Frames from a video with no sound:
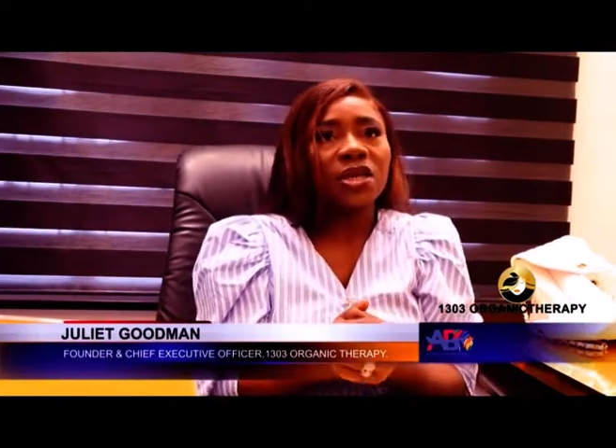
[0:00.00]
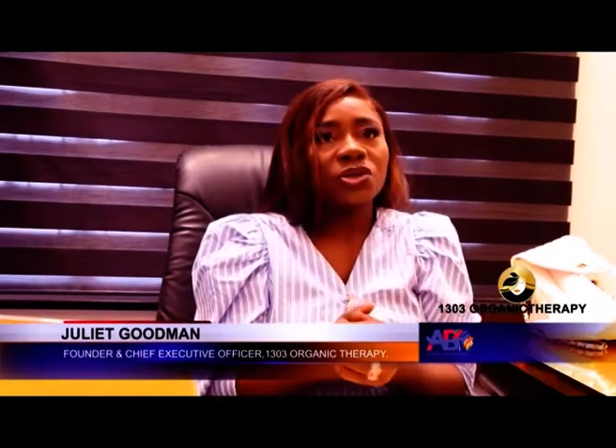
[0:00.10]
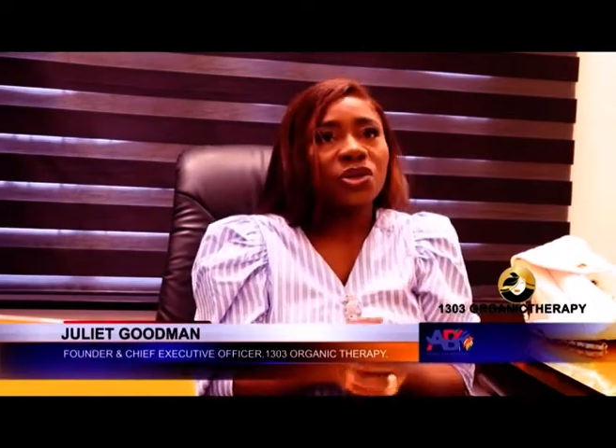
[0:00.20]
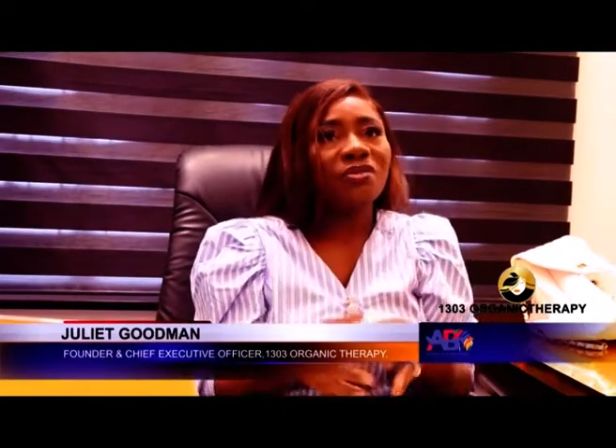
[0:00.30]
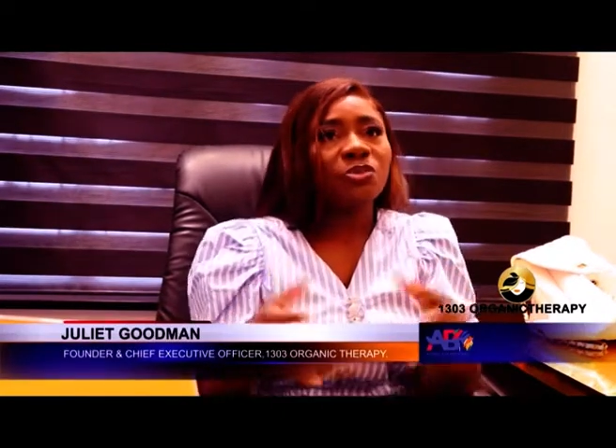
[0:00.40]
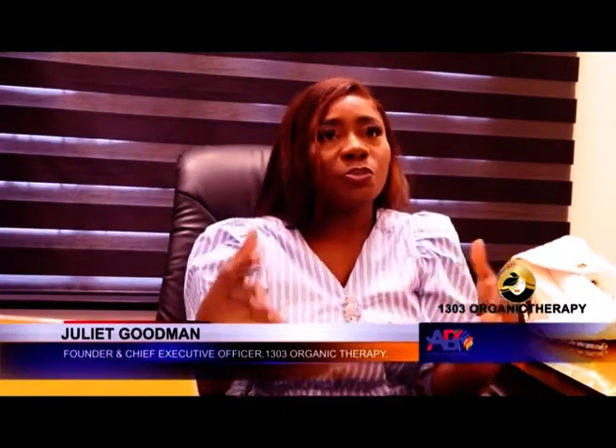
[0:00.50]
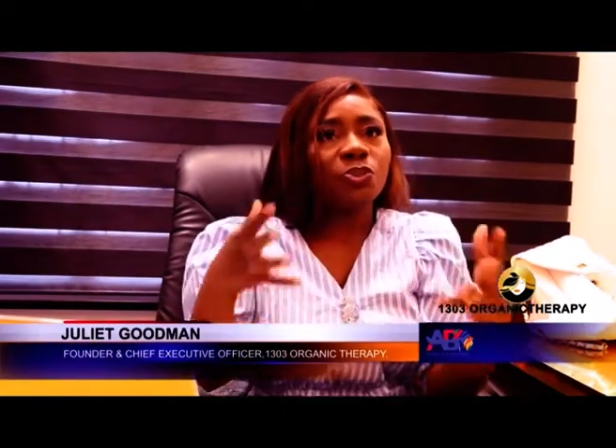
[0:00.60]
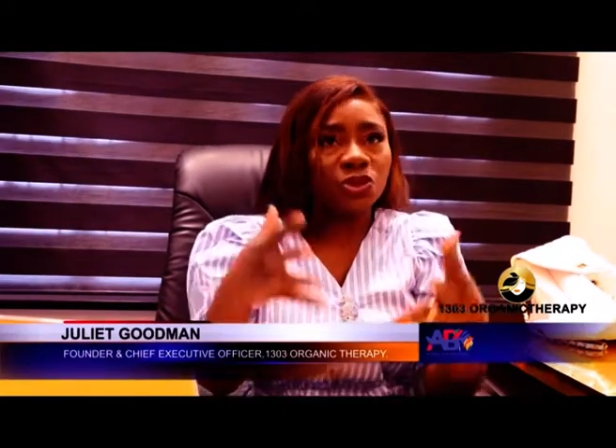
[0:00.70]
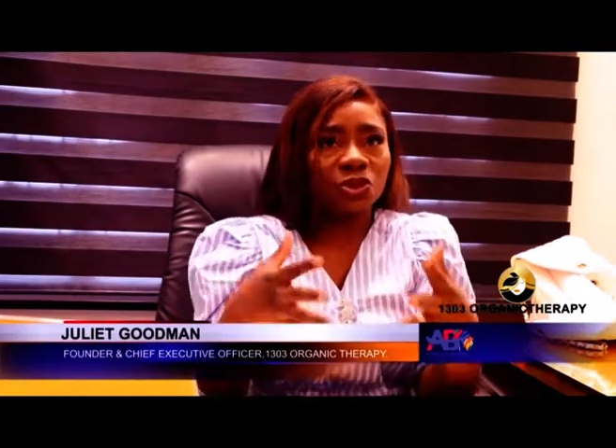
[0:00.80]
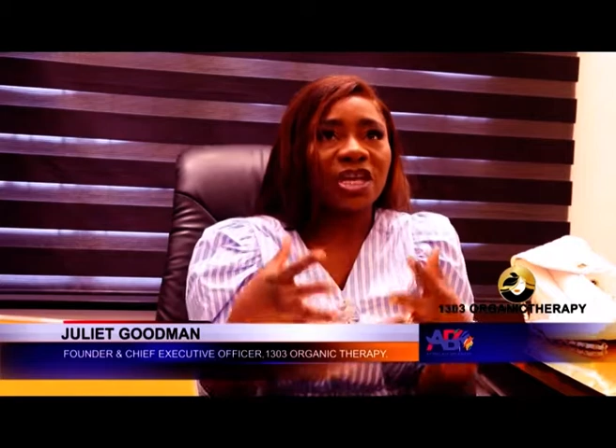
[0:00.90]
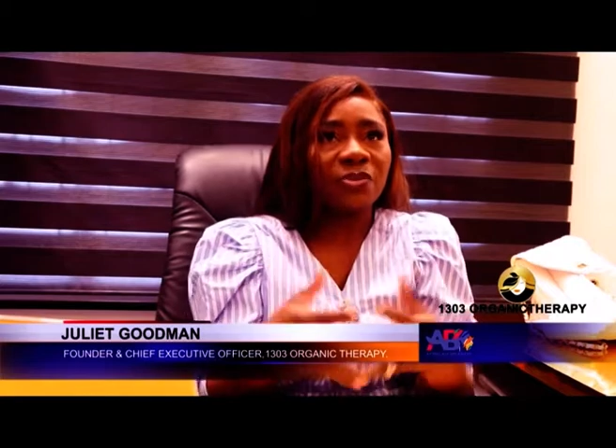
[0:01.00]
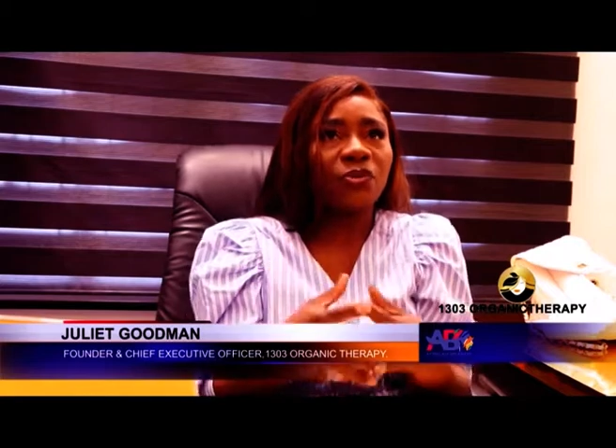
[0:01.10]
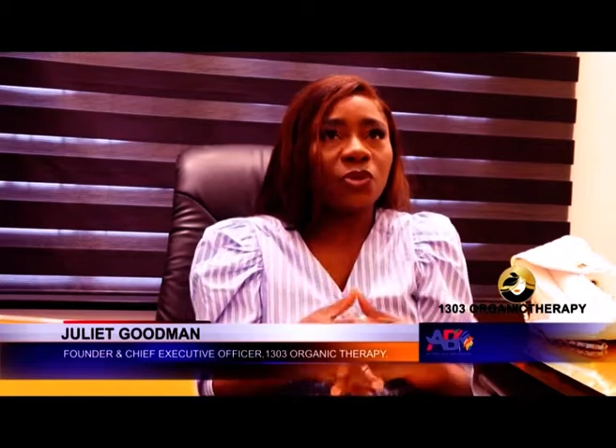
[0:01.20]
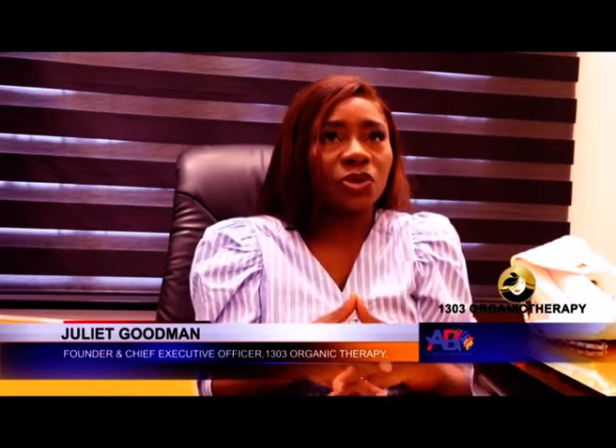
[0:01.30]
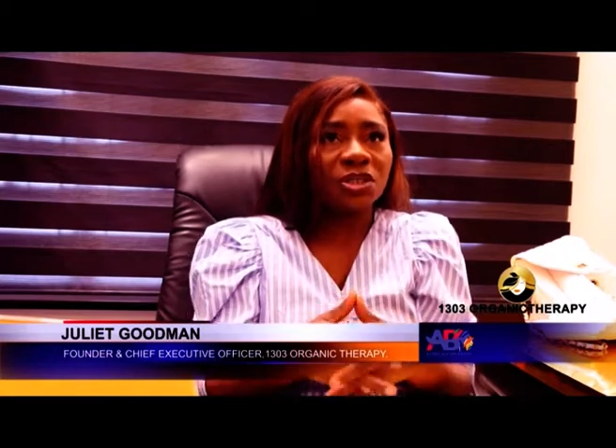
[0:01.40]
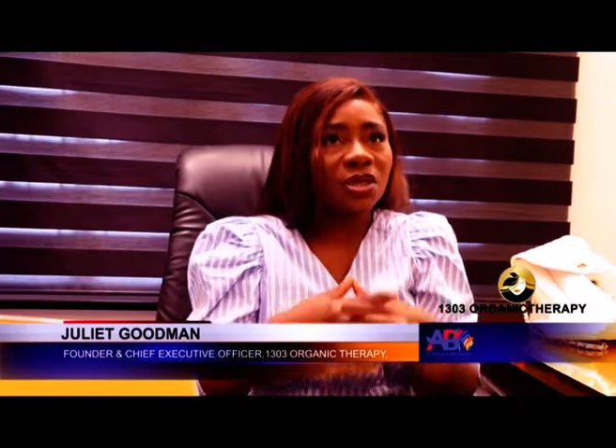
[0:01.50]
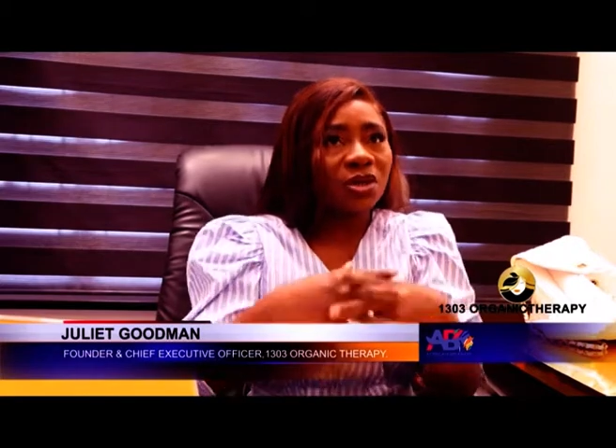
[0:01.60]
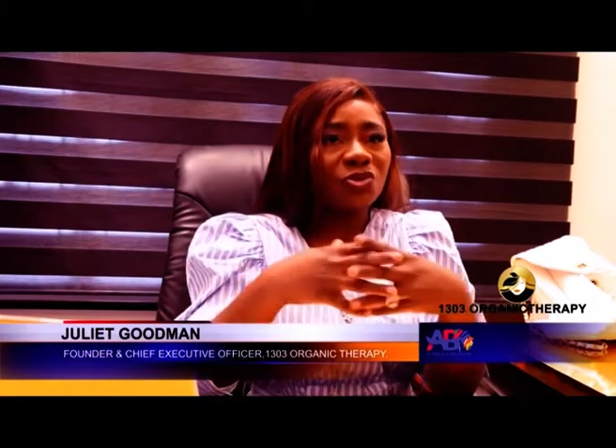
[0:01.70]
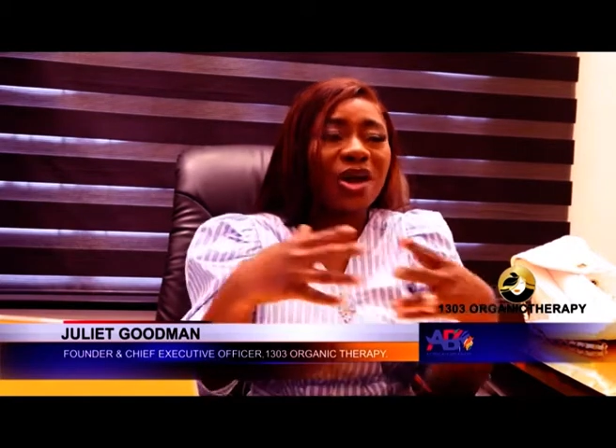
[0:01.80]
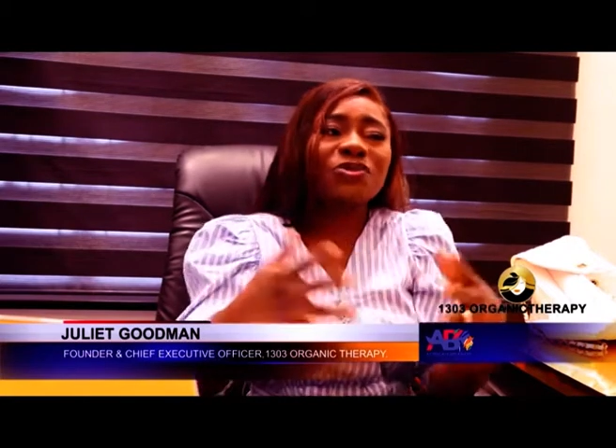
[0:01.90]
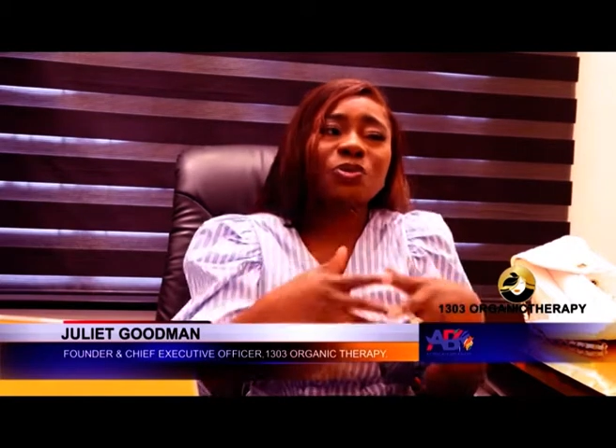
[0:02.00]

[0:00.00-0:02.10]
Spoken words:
So you have to put your time focus. You have